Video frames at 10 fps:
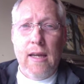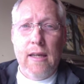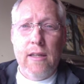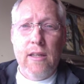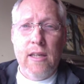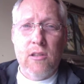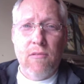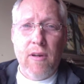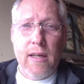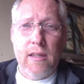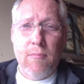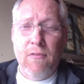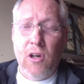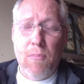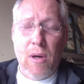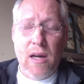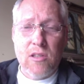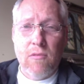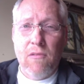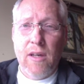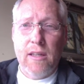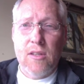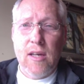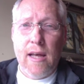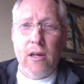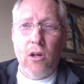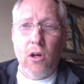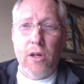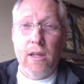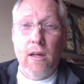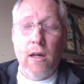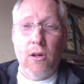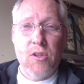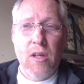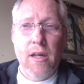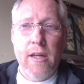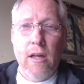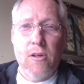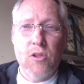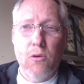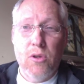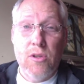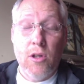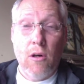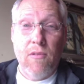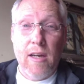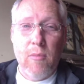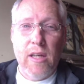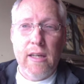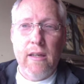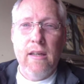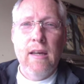and its effect, very positive effect it's had on our son and also just in our family,